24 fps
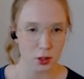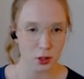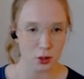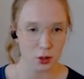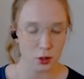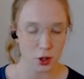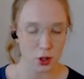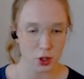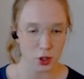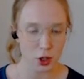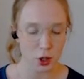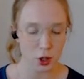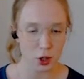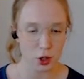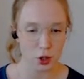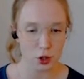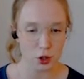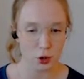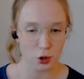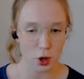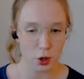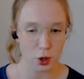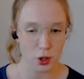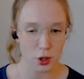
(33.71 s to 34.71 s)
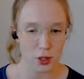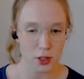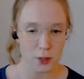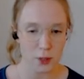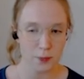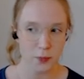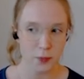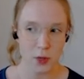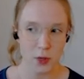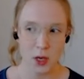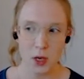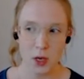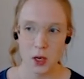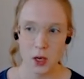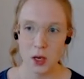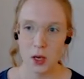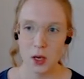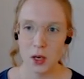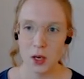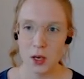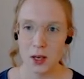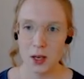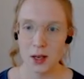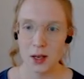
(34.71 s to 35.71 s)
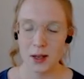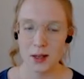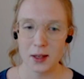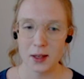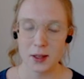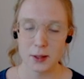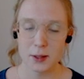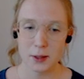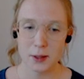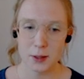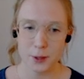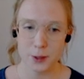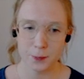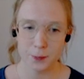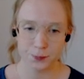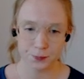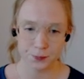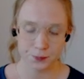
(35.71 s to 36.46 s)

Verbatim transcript: logic controllers, and